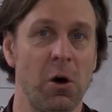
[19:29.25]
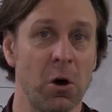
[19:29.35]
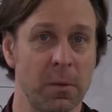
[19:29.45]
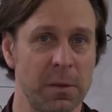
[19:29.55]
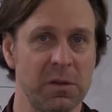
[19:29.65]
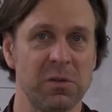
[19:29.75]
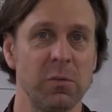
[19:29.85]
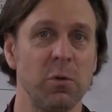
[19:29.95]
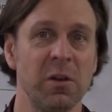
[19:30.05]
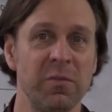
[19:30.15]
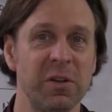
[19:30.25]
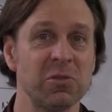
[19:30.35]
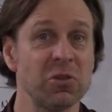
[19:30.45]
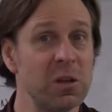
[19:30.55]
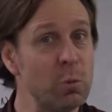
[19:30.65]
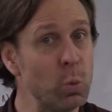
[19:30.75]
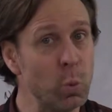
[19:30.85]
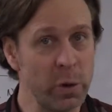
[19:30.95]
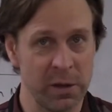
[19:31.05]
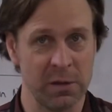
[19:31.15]
armies that will eventually
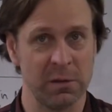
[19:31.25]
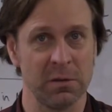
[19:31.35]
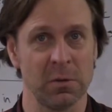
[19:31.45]
win